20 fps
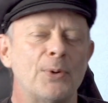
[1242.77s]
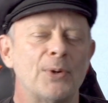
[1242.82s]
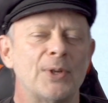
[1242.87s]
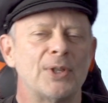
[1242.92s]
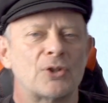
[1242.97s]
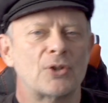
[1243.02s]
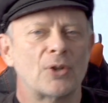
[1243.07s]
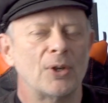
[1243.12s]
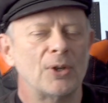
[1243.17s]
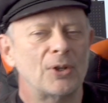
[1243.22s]
you
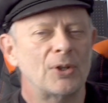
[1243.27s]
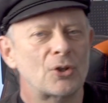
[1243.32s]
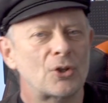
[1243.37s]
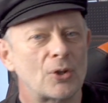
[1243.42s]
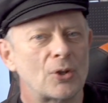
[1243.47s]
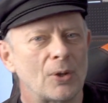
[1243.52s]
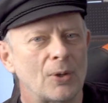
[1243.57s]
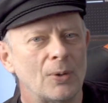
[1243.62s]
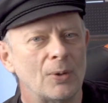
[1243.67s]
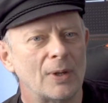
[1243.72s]
enjoyed the
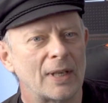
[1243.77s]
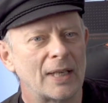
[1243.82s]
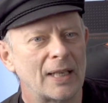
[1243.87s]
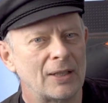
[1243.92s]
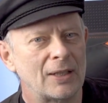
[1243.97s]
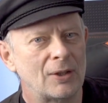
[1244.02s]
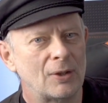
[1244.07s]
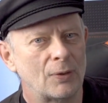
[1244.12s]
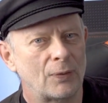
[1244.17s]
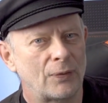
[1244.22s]
show
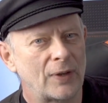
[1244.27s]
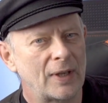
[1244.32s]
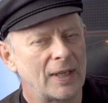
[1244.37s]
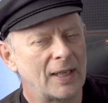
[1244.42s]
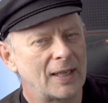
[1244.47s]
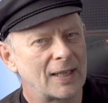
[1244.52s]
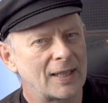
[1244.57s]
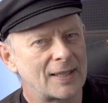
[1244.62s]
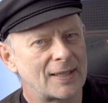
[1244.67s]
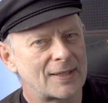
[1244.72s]
and you
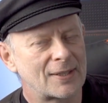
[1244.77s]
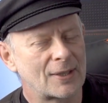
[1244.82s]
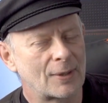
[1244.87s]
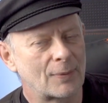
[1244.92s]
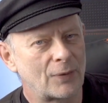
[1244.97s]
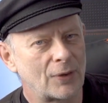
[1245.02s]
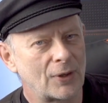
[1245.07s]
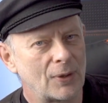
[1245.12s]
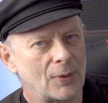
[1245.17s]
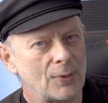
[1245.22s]
think it's
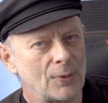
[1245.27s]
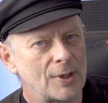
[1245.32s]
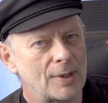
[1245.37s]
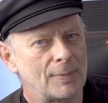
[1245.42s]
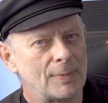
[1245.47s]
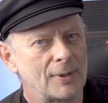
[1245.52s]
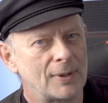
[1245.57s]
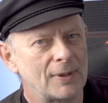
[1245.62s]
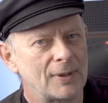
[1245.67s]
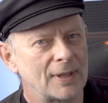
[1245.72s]
something
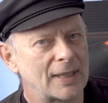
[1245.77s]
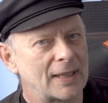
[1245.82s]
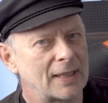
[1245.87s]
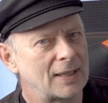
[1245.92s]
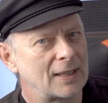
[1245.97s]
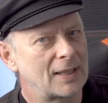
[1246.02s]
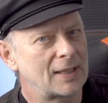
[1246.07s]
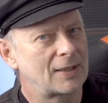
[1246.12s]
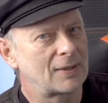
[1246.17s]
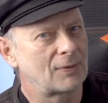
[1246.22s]
usable,
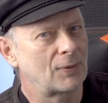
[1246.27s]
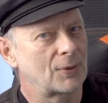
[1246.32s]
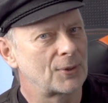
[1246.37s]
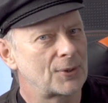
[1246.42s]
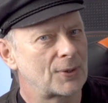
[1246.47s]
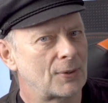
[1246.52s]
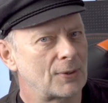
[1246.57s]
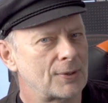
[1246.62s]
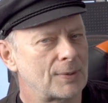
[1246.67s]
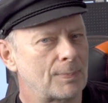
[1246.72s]
and it
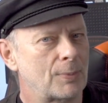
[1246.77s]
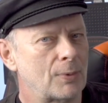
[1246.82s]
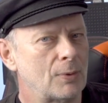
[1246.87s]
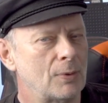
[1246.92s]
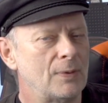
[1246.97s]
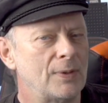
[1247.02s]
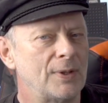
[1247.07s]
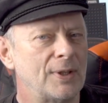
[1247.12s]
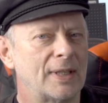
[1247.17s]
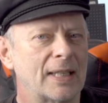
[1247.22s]
was also
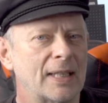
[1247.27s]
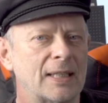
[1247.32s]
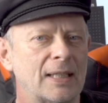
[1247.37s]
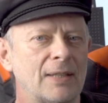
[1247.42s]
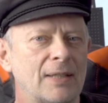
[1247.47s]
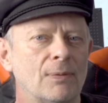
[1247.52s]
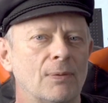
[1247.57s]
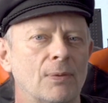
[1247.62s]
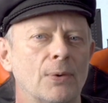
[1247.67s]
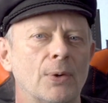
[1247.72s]
proven that
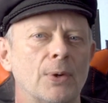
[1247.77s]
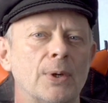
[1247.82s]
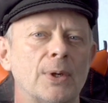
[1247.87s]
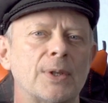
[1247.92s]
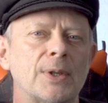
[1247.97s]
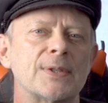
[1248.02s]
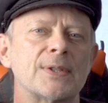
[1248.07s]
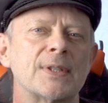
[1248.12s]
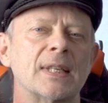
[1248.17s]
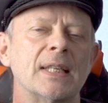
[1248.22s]
it
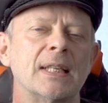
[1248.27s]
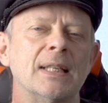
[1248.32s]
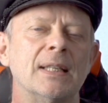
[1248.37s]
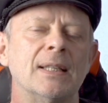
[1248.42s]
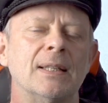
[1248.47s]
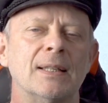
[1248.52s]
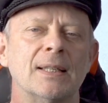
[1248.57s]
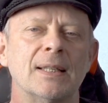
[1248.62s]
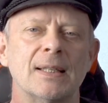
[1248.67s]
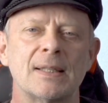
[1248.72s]
works
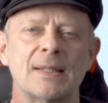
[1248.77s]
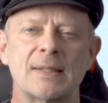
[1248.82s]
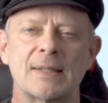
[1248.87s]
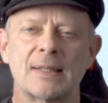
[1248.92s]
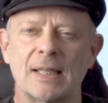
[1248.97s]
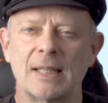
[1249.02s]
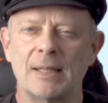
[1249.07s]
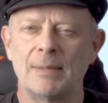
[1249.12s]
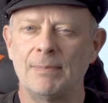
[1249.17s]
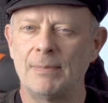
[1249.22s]
in the
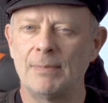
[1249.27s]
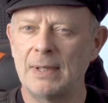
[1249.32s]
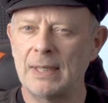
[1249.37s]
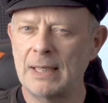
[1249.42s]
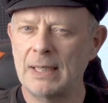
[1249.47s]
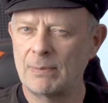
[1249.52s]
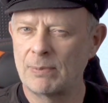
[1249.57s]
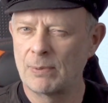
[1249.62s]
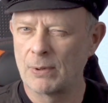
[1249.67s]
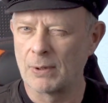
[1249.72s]
same
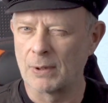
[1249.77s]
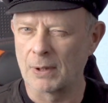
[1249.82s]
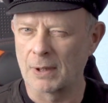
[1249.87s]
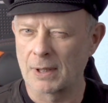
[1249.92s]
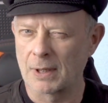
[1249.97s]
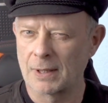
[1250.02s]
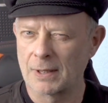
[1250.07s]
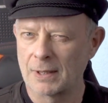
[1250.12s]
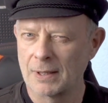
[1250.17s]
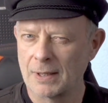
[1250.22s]

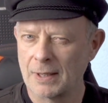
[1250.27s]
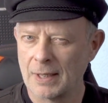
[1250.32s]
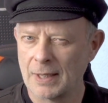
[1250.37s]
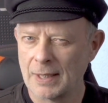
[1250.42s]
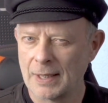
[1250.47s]
network.